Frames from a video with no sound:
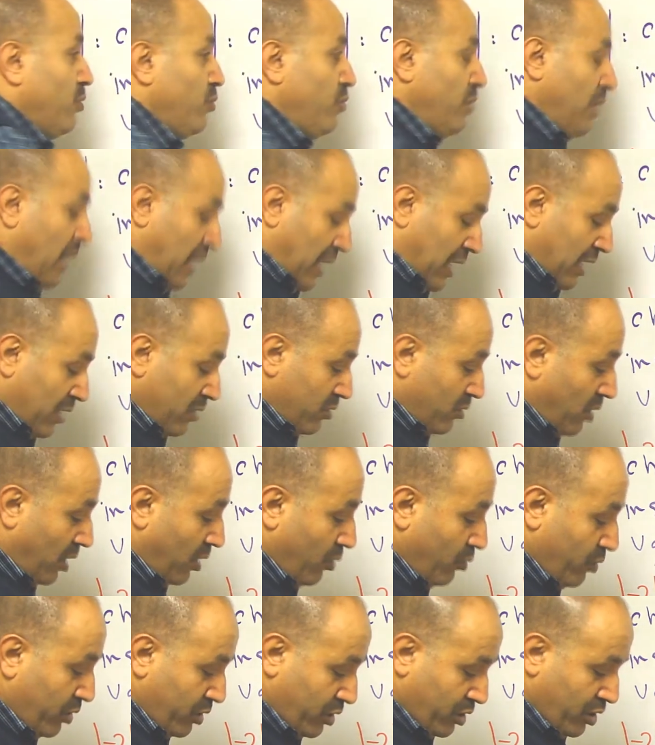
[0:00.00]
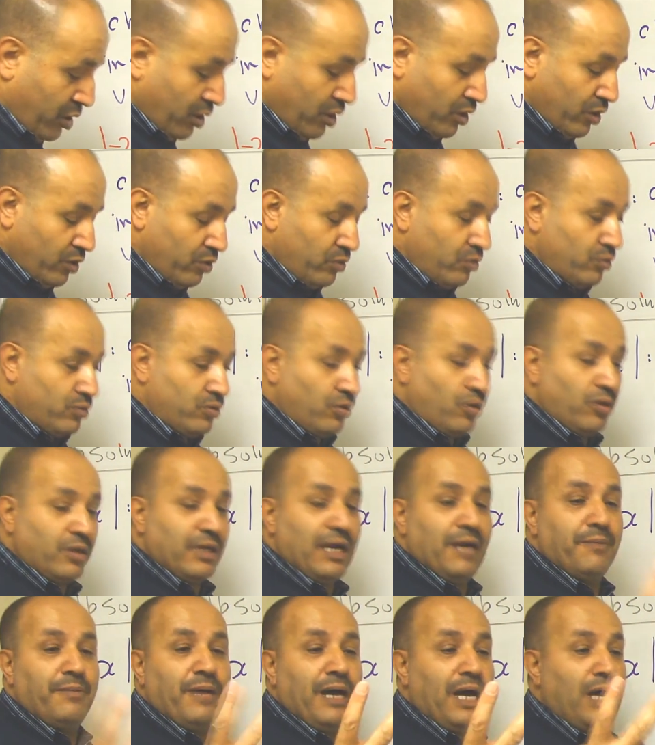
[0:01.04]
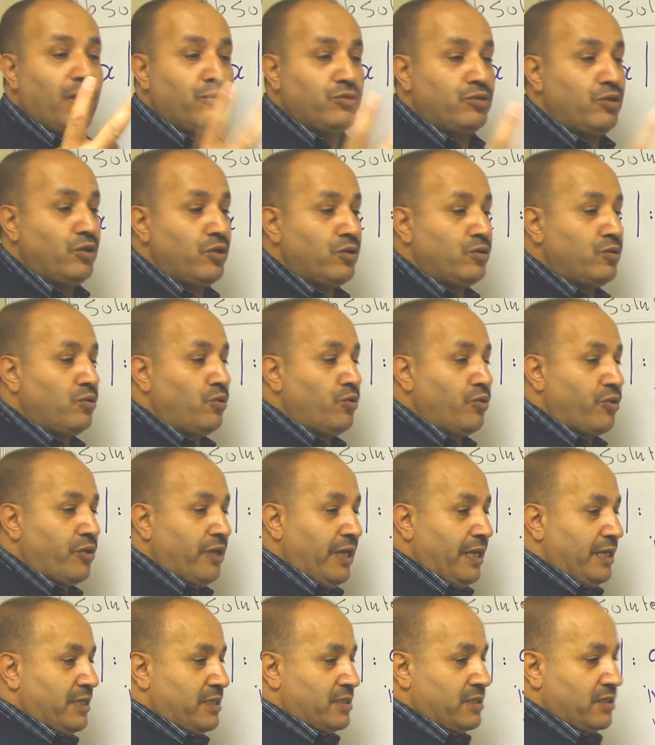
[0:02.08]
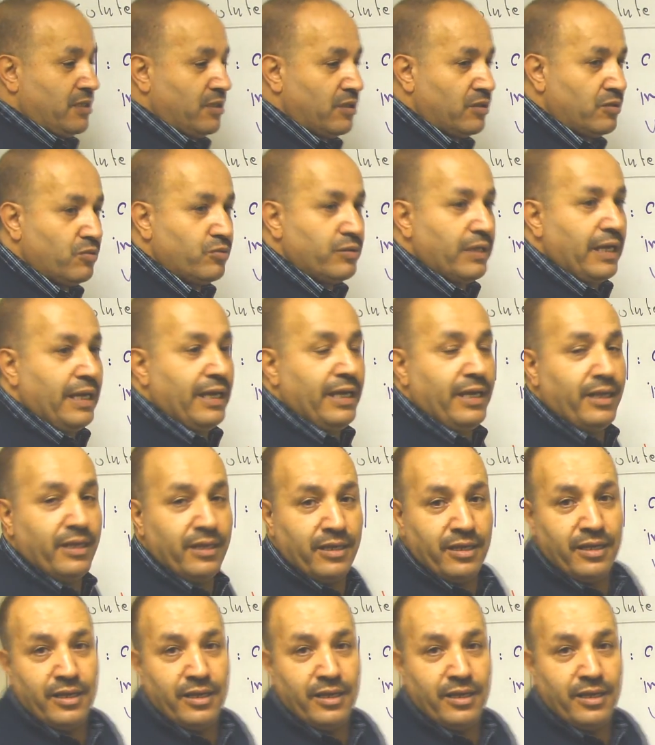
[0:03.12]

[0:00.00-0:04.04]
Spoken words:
we are going to talk about two things today: